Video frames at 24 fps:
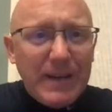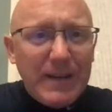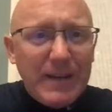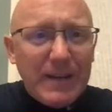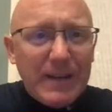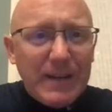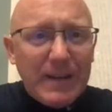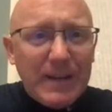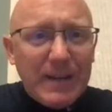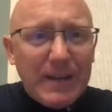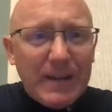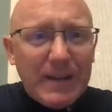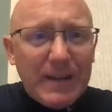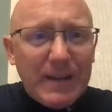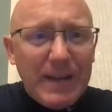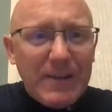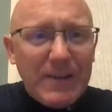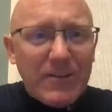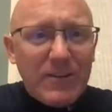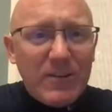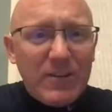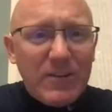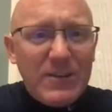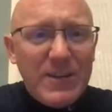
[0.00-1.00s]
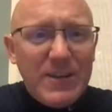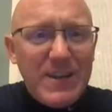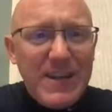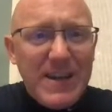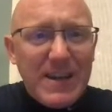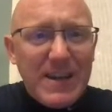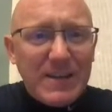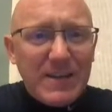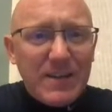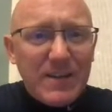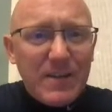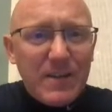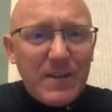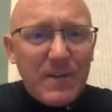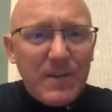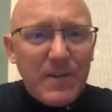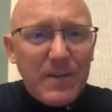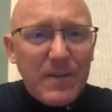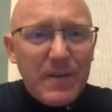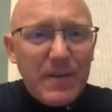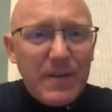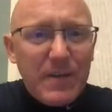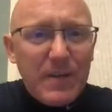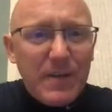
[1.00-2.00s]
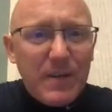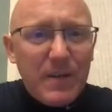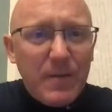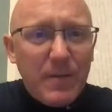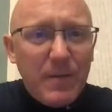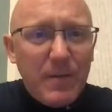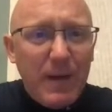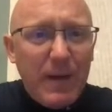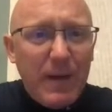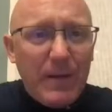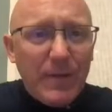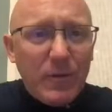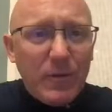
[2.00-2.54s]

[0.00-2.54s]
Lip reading: lesson 10. And